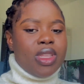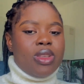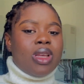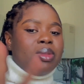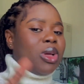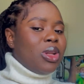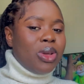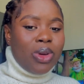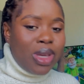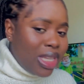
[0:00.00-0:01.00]
So I'm not going to
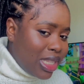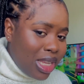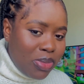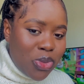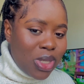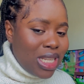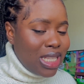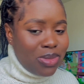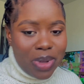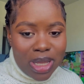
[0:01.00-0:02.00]
go in depth what
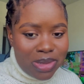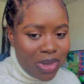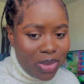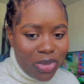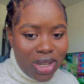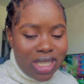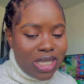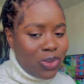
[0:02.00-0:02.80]
antepartum hemorrhage is.